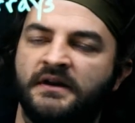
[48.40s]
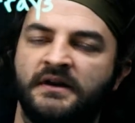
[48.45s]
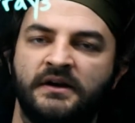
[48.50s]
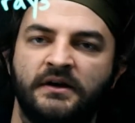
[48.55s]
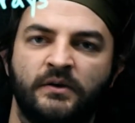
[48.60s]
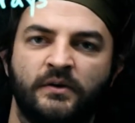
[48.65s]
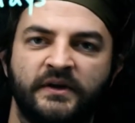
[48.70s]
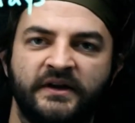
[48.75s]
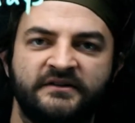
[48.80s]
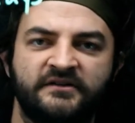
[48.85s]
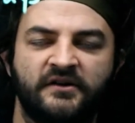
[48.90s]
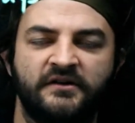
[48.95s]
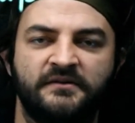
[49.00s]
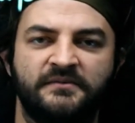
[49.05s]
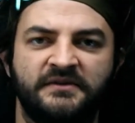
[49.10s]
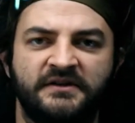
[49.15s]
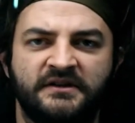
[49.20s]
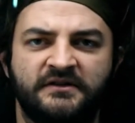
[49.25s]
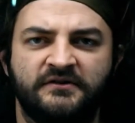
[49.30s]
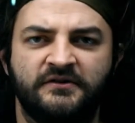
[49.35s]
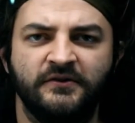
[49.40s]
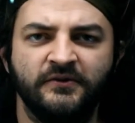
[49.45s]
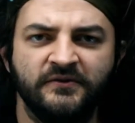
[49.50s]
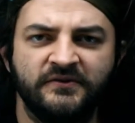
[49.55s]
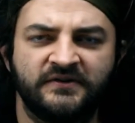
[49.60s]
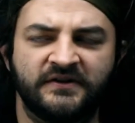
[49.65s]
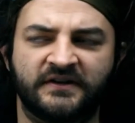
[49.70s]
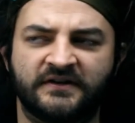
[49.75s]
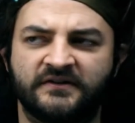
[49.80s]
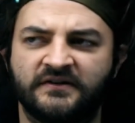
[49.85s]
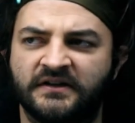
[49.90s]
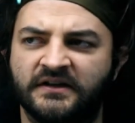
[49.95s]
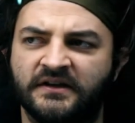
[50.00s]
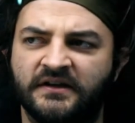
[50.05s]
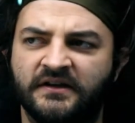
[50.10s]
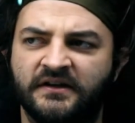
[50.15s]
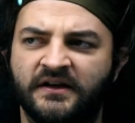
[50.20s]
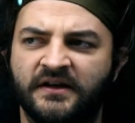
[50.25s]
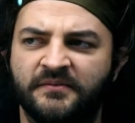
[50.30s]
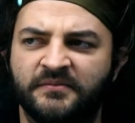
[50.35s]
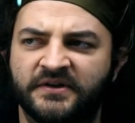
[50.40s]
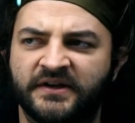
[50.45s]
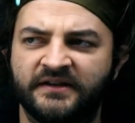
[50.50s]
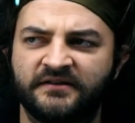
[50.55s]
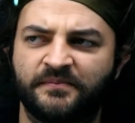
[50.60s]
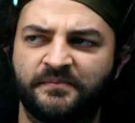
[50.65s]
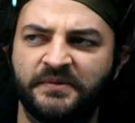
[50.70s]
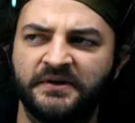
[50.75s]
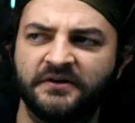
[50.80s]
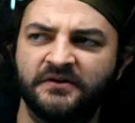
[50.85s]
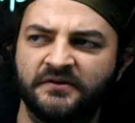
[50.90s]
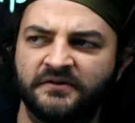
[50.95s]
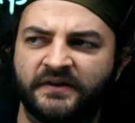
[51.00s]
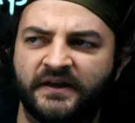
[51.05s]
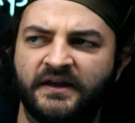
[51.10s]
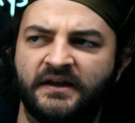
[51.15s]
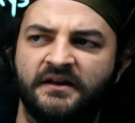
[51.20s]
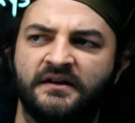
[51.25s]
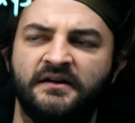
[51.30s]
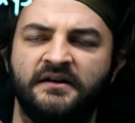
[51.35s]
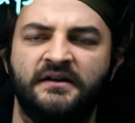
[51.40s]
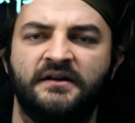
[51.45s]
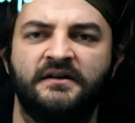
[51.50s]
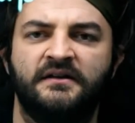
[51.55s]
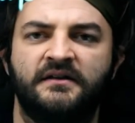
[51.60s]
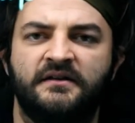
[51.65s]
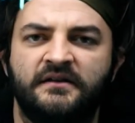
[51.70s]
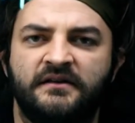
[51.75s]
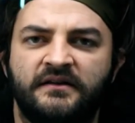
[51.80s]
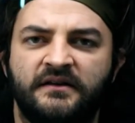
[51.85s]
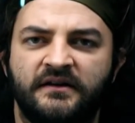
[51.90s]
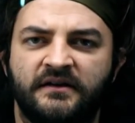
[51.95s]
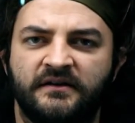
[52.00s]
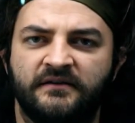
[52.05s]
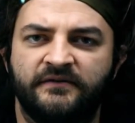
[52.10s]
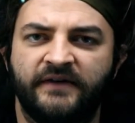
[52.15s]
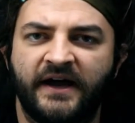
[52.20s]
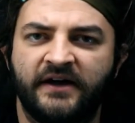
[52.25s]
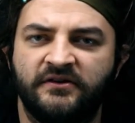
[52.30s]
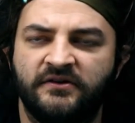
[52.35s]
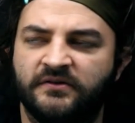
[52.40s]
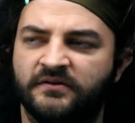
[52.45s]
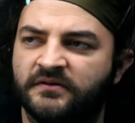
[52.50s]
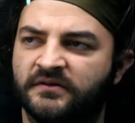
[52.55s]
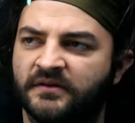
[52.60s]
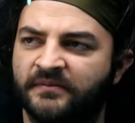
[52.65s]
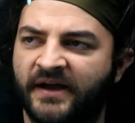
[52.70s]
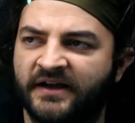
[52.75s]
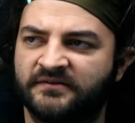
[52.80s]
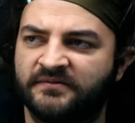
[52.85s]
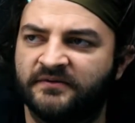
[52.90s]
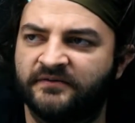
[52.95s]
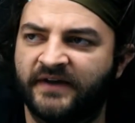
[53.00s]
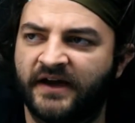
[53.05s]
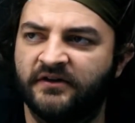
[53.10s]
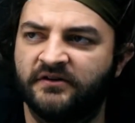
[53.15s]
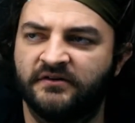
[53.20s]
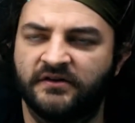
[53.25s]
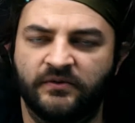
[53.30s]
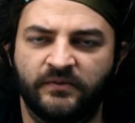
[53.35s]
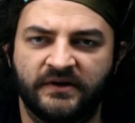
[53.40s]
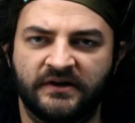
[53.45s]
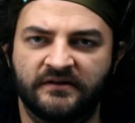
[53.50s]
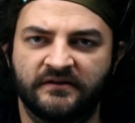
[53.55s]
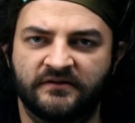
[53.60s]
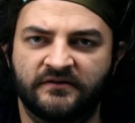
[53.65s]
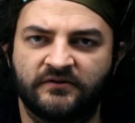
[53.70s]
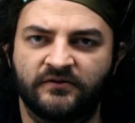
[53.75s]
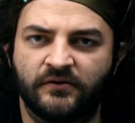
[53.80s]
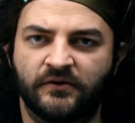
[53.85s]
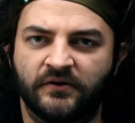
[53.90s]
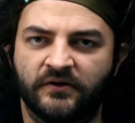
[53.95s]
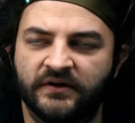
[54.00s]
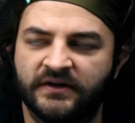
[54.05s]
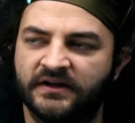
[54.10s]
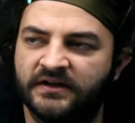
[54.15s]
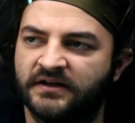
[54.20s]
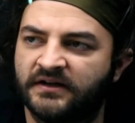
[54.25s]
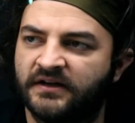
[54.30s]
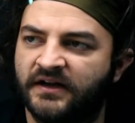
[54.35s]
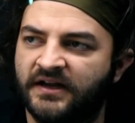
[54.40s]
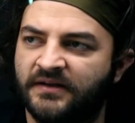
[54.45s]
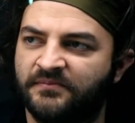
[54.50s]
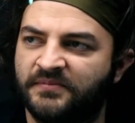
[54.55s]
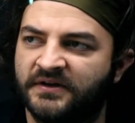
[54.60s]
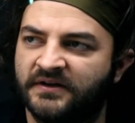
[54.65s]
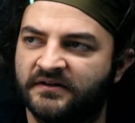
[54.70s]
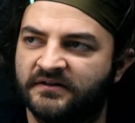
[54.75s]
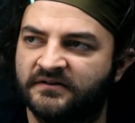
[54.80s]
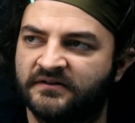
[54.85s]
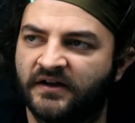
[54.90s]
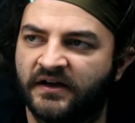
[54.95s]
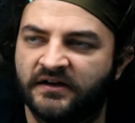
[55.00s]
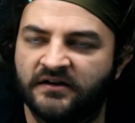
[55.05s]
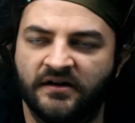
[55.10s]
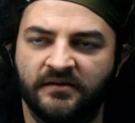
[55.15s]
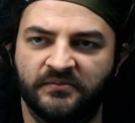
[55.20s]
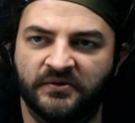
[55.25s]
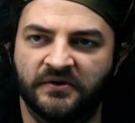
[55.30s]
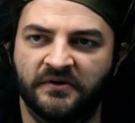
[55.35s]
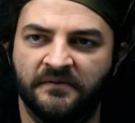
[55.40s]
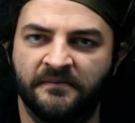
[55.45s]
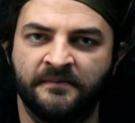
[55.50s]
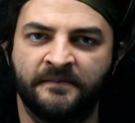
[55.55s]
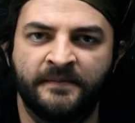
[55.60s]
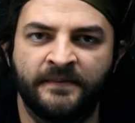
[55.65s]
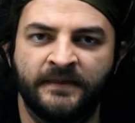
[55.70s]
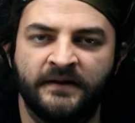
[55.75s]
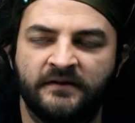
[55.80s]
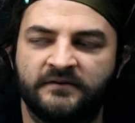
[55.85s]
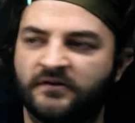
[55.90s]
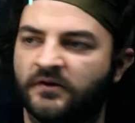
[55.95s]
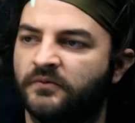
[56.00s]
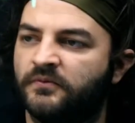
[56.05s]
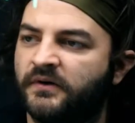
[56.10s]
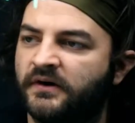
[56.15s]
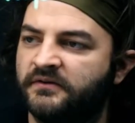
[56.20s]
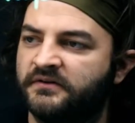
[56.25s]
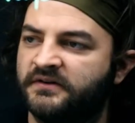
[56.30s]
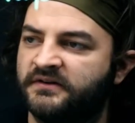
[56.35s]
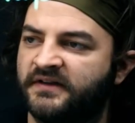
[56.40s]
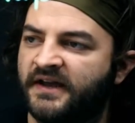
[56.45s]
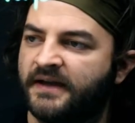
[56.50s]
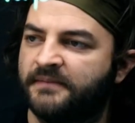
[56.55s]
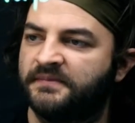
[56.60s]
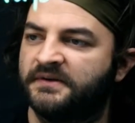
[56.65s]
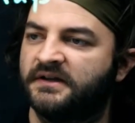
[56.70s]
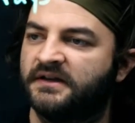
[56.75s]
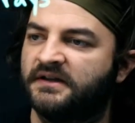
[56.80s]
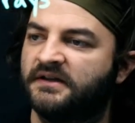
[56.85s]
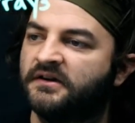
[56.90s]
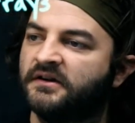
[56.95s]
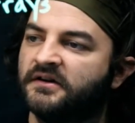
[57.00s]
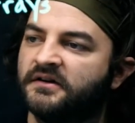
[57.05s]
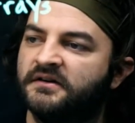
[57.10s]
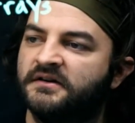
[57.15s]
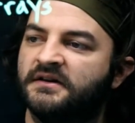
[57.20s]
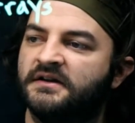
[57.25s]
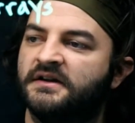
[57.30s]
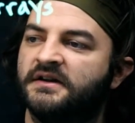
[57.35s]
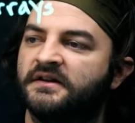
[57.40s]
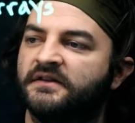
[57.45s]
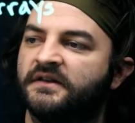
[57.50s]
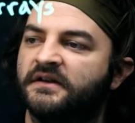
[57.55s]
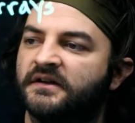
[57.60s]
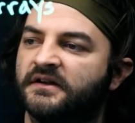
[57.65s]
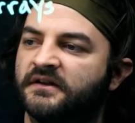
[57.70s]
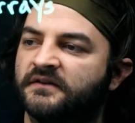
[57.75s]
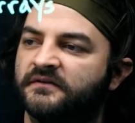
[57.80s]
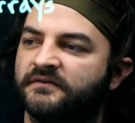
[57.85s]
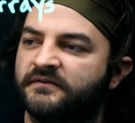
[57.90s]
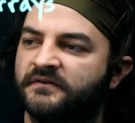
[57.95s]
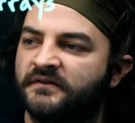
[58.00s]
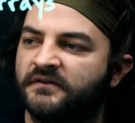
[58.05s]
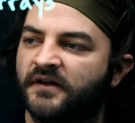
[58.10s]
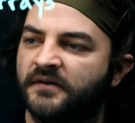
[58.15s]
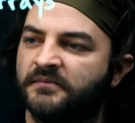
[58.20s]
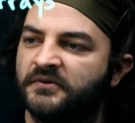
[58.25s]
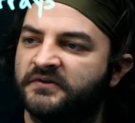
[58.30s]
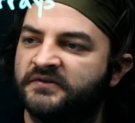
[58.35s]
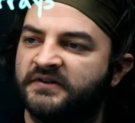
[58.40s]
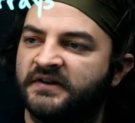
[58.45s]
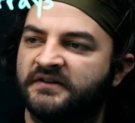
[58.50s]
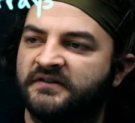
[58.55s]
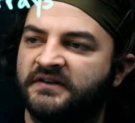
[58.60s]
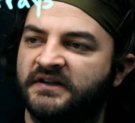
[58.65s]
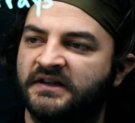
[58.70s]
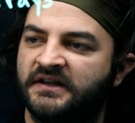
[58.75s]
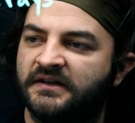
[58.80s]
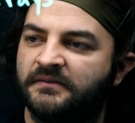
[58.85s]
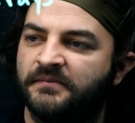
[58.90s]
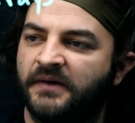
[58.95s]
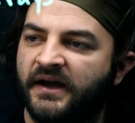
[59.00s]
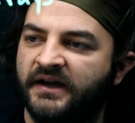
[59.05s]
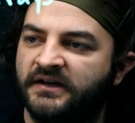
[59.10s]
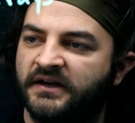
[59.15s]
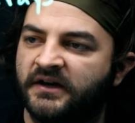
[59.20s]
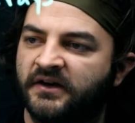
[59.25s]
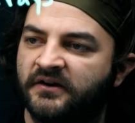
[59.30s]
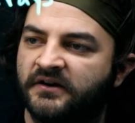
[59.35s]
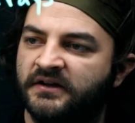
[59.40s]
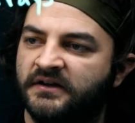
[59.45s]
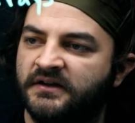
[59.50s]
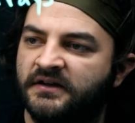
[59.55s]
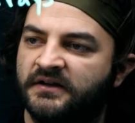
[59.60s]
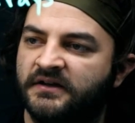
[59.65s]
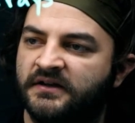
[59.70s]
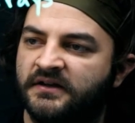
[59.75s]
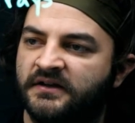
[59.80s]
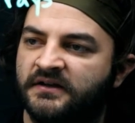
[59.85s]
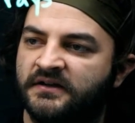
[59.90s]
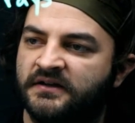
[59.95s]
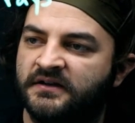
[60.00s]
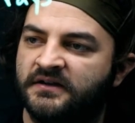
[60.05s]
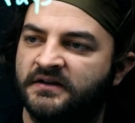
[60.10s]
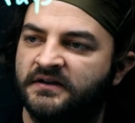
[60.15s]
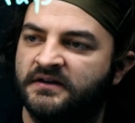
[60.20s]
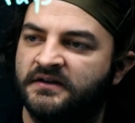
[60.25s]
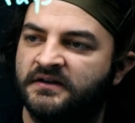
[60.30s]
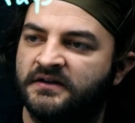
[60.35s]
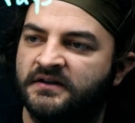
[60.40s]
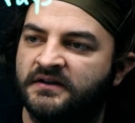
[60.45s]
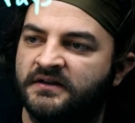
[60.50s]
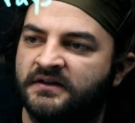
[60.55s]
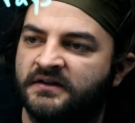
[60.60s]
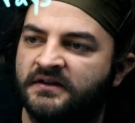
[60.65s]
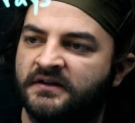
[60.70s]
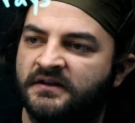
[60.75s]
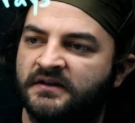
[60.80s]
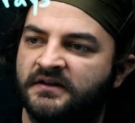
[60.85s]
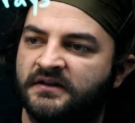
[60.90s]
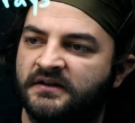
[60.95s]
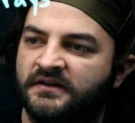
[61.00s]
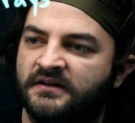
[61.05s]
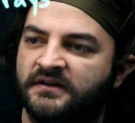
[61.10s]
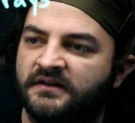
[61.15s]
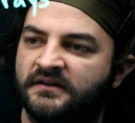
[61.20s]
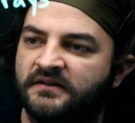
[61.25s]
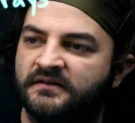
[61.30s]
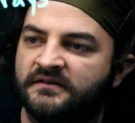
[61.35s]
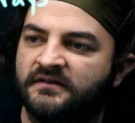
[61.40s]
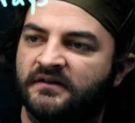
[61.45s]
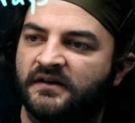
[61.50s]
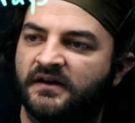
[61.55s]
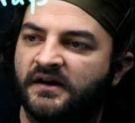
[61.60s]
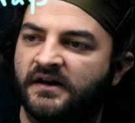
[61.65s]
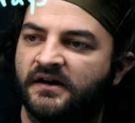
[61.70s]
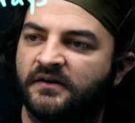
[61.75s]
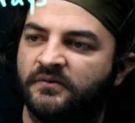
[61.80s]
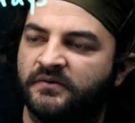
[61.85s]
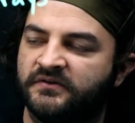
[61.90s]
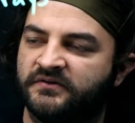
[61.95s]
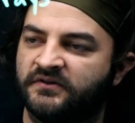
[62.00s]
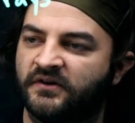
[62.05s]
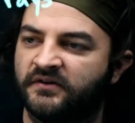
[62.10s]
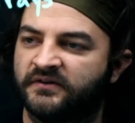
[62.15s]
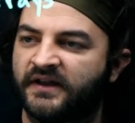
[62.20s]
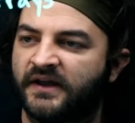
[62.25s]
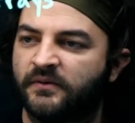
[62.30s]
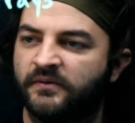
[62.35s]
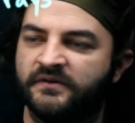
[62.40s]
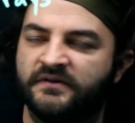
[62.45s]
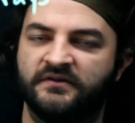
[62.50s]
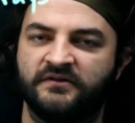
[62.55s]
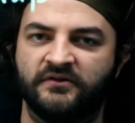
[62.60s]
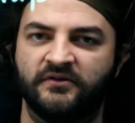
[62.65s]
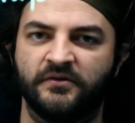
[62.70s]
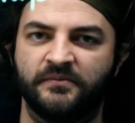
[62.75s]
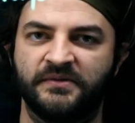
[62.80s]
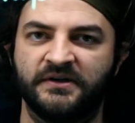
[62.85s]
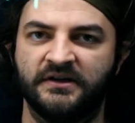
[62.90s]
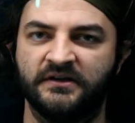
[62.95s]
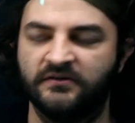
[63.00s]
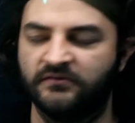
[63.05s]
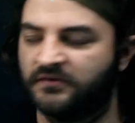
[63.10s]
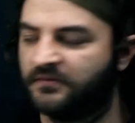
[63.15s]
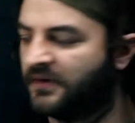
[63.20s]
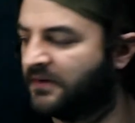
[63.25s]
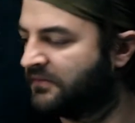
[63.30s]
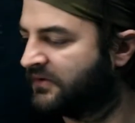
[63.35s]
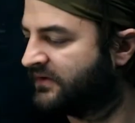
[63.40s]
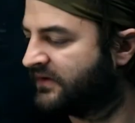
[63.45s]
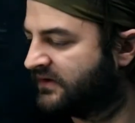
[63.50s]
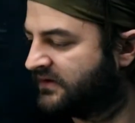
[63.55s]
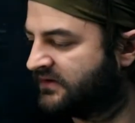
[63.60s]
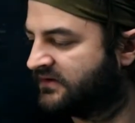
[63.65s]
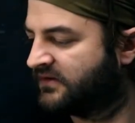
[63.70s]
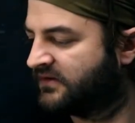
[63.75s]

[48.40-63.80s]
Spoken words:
Well, that's going to be 260, but that's bigger than the maximum value that we can store in an 8-bit unsigned number. So what is happening here? The number 60 in binary is, we'll start that with the 0b to remember that this is a